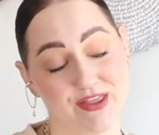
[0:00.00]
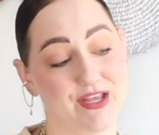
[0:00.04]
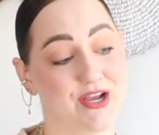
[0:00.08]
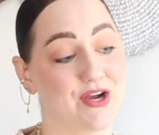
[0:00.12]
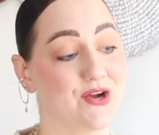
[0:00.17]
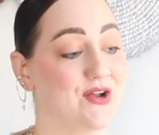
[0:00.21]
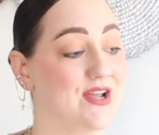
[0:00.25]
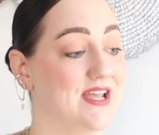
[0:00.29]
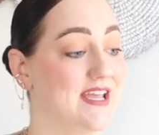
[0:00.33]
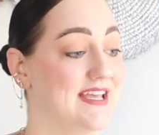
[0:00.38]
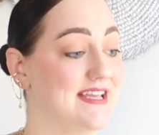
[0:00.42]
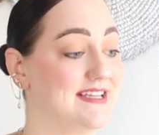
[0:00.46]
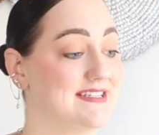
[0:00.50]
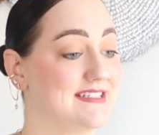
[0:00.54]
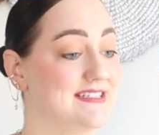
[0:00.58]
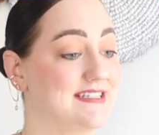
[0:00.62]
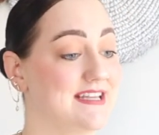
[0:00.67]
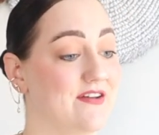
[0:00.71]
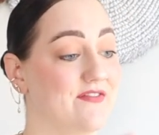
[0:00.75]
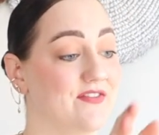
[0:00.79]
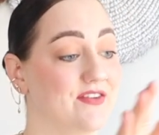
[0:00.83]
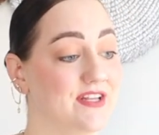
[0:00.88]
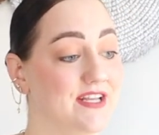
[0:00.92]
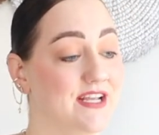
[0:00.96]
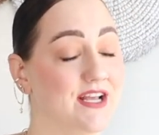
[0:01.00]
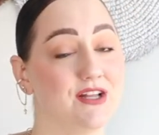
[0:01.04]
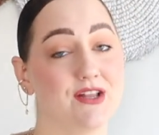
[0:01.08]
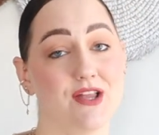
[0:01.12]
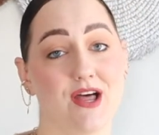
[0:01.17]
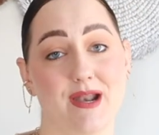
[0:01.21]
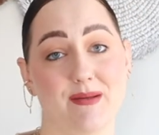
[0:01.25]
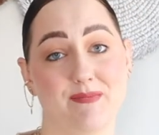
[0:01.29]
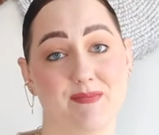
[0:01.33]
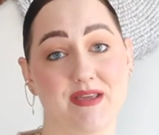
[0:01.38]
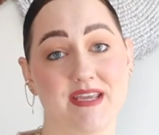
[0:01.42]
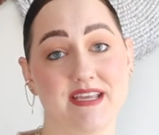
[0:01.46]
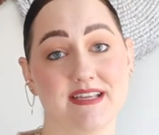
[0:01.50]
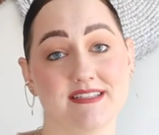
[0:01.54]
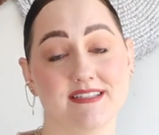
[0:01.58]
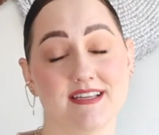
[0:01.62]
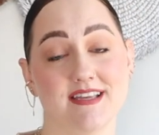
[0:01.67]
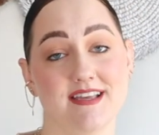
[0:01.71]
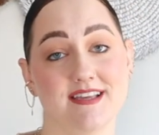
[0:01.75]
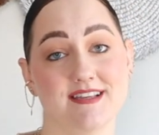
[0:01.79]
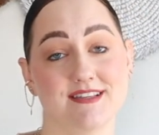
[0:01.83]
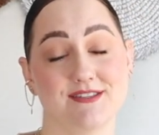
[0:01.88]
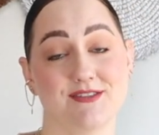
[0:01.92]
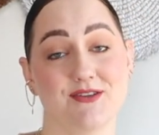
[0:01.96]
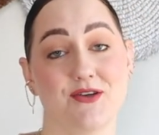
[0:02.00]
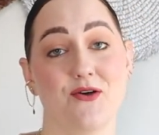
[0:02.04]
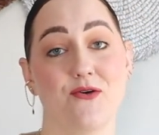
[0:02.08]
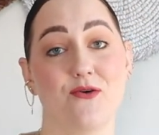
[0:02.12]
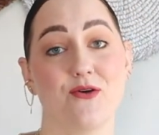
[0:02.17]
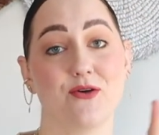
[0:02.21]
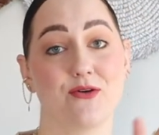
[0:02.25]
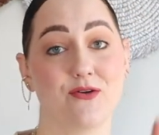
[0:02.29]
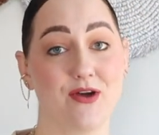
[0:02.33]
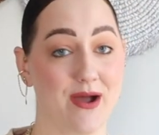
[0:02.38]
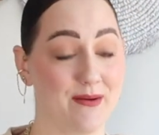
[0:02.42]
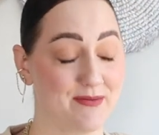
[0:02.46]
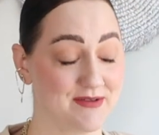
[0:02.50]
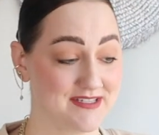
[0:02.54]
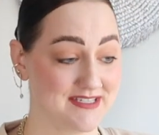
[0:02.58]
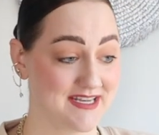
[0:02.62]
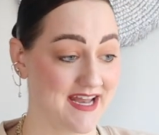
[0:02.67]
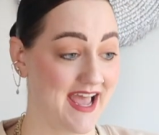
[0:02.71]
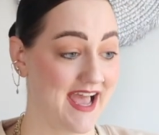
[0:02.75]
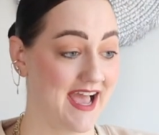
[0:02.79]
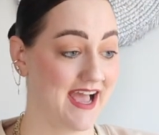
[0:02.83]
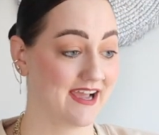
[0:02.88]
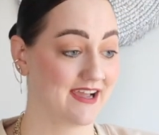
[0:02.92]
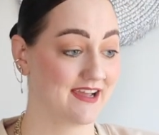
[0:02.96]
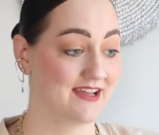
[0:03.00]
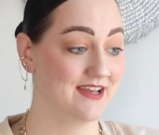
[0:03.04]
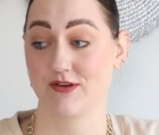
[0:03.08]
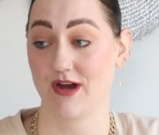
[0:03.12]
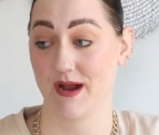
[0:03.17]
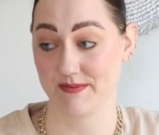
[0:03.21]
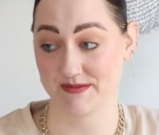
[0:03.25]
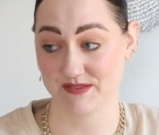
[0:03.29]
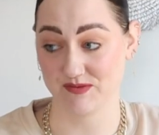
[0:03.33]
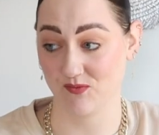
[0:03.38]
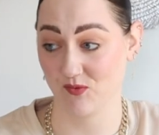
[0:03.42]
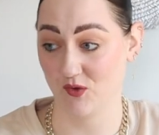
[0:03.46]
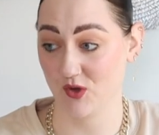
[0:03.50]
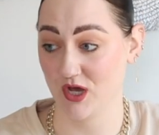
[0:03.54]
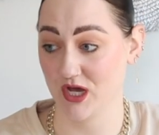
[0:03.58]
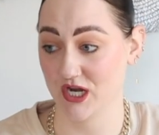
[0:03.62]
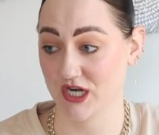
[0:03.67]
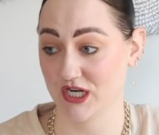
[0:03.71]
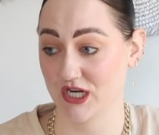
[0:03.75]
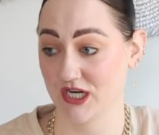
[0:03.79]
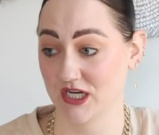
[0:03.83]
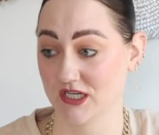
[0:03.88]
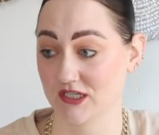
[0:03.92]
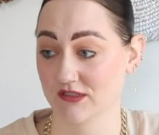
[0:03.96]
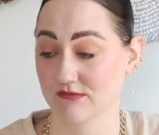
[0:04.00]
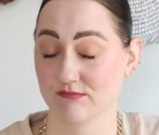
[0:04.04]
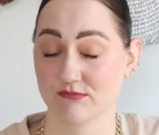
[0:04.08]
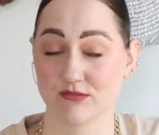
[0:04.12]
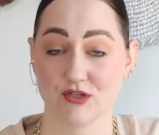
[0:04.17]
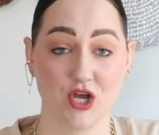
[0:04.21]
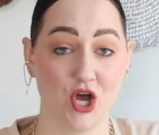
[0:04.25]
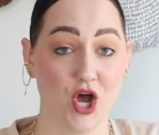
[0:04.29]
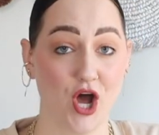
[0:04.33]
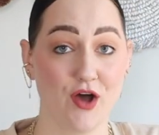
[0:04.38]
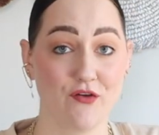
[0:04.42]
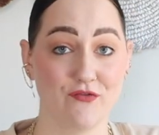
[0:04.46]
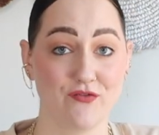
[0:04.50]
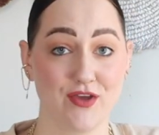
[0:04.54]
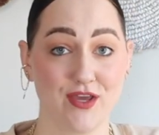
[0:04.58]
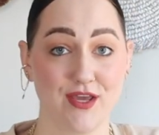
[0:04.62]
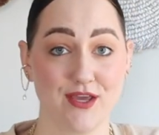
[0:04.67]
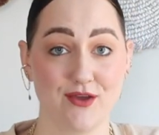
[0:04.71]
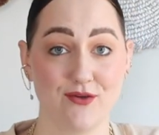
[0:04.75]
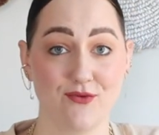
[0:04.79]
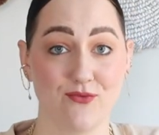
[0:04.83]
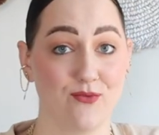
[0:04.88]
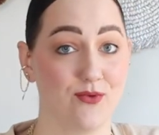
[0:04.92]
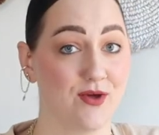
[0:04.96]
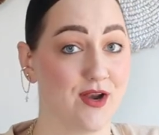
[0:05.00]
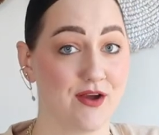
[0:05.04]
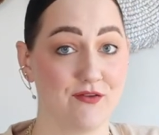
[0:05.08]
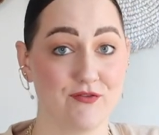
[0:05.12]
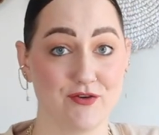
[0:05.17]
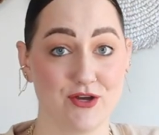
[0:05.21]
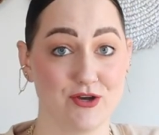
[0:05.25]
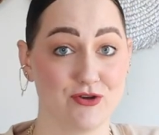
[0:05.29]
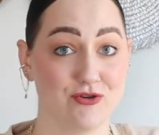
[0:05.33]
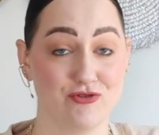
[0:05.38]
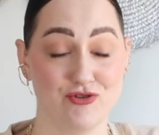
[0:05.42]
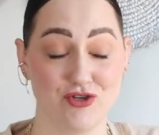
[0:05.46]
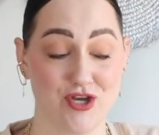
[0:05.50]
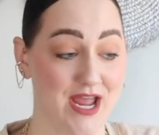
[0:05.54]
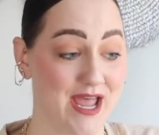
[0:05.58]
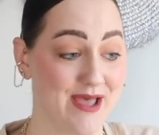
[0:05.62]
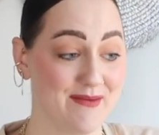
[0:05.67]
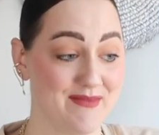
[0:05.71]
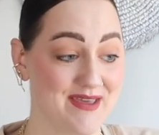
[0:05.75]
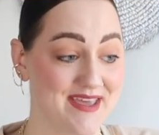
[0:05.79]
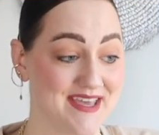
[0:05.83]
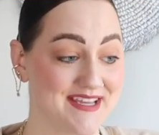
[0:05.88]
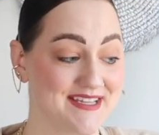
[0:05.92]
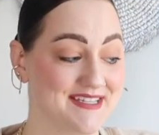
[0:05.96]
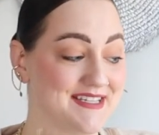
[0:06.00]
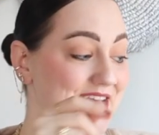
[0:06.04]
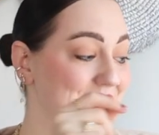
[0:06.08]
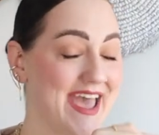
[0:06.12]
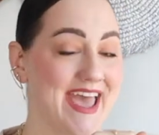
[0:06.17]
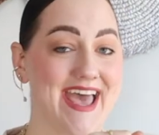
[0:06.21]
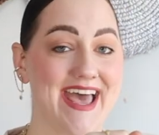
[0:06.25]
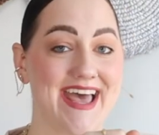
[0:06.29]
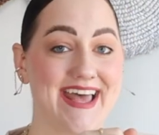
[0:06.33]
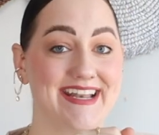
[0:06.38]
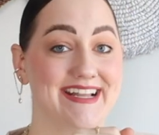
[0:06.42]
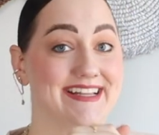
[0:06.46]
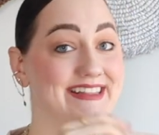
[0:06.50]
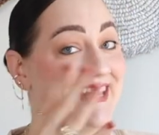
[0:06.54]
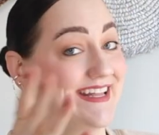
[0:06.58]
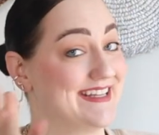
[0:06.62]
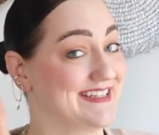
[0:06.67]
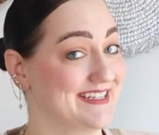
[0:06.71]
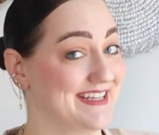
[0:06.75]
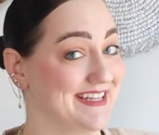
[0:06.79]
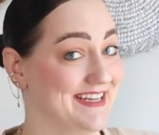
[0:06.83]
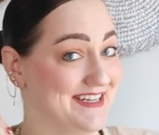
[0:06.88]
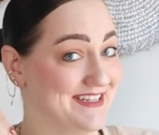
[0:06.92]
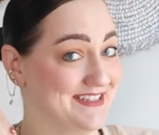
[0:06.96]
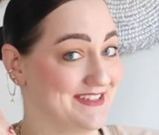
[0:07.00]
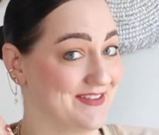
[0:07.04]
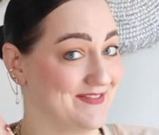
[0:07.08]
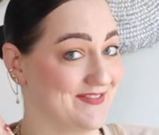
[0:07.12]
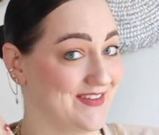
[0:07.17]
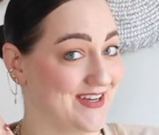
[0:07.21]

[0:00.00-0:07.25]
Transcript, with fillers: There is definitely a lot of pieces, so grab a snack, grab some water, coffee, whatever your jam is, and let's get into the